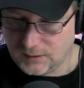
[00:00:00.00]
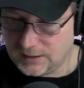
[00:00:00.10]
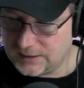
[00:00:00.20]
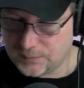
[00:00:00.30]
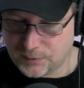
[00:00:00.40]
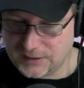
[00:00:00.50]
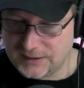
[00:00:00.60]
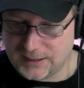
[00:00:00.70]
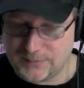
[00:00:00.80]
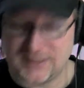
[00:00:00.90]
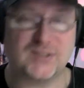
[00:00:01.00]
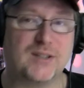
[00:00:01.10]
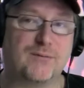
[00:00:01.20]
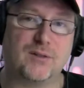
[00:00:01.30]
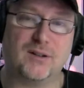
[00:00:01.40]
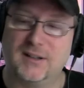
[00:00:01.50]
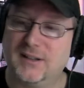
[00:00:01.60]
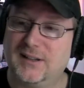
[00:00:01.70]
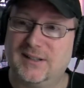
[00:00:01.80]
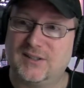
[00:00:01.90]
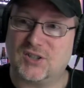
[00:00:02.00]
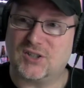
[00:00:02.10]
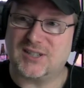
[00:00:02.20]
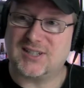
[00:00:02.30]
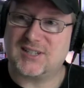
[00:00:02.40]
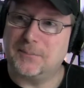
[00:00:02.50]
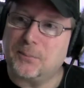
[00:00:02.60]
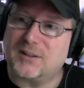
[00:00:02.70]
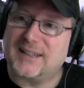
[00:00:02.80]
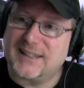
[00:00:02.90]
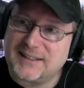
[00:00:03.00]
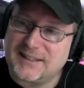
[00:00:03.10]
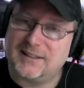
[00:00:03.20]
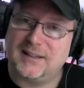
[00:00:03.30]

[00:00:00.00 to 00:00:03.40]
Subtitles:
That's pretty damn decent for just a simple kit